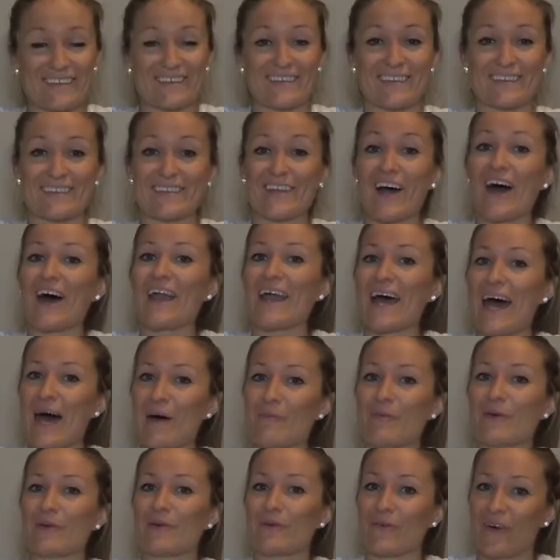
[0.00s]
that this has not
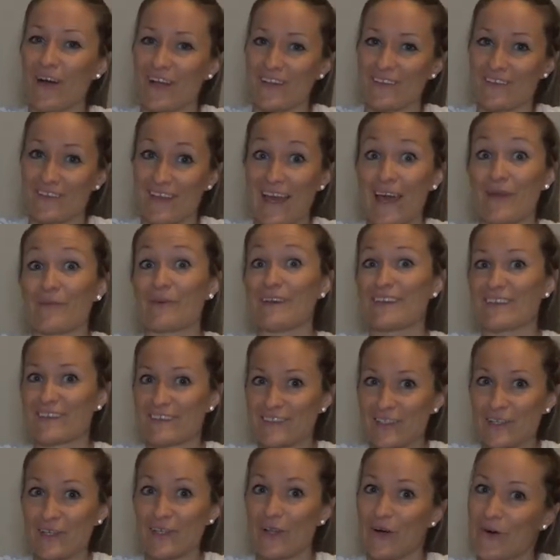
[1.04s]
happened once and we
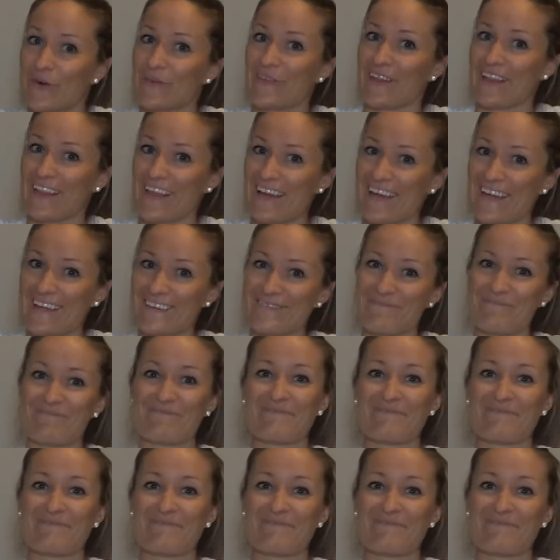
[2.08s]
still own the light.